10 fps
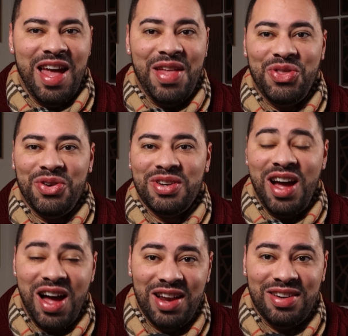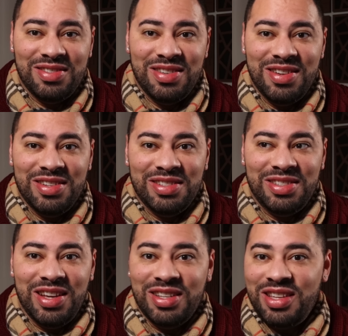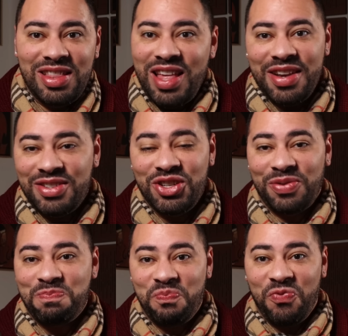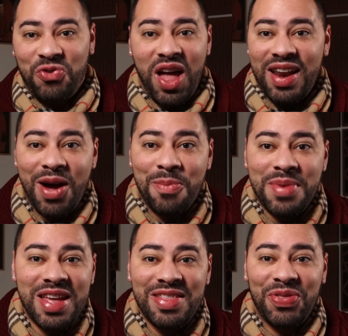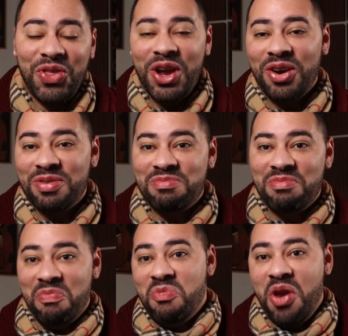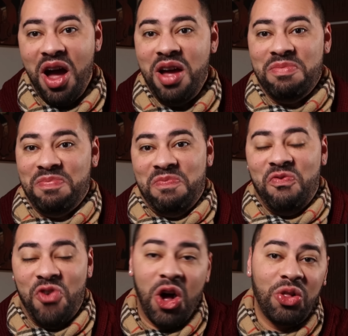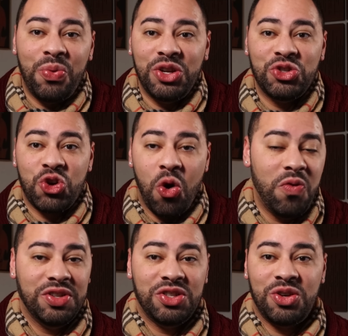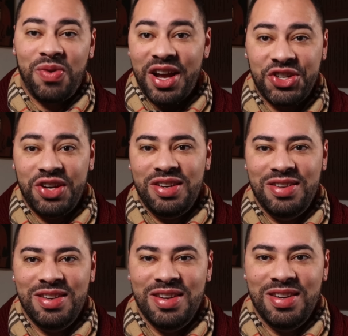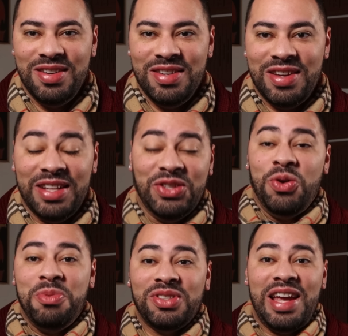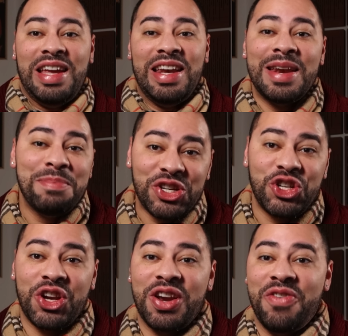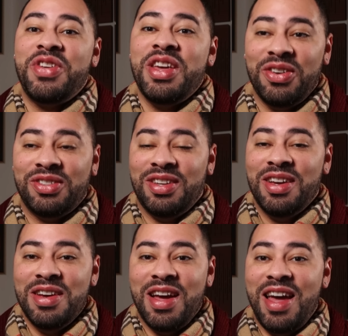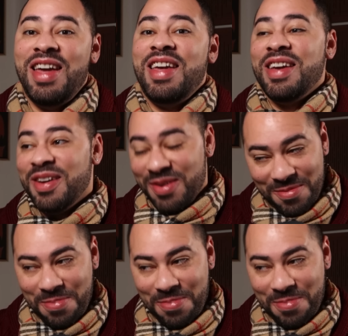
and they're not, doesn't that just flat out mean that they are not following Jehovah's direction? It's almost like an admission of guilt. Hey,